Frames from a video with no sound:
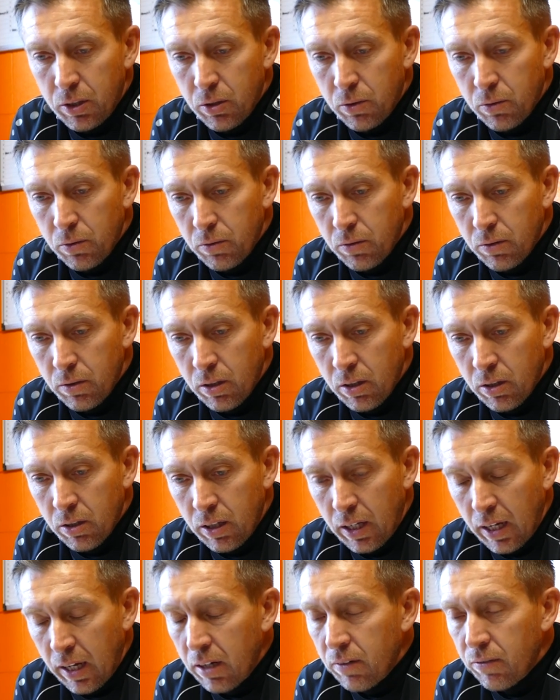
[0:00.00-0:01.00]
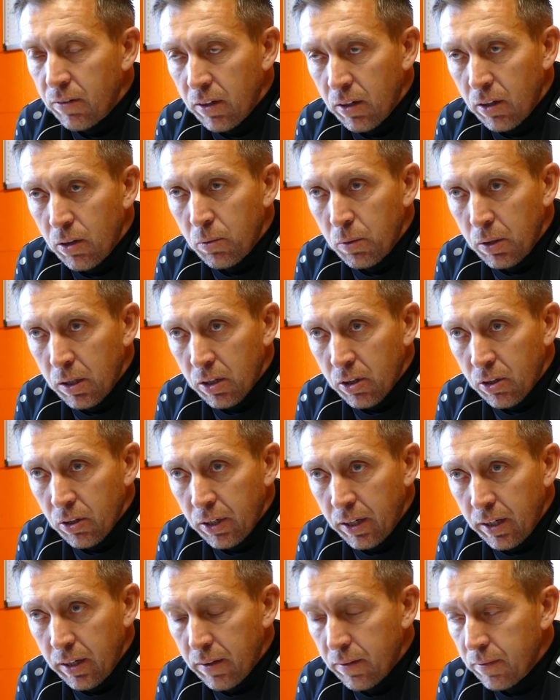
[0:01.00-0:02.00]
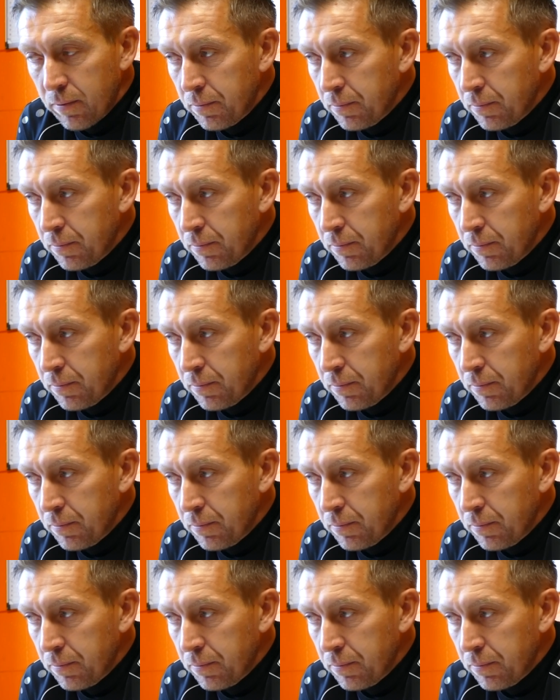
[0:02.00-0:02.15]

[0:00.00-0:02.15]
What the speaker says: do a hell of a lot of work on it.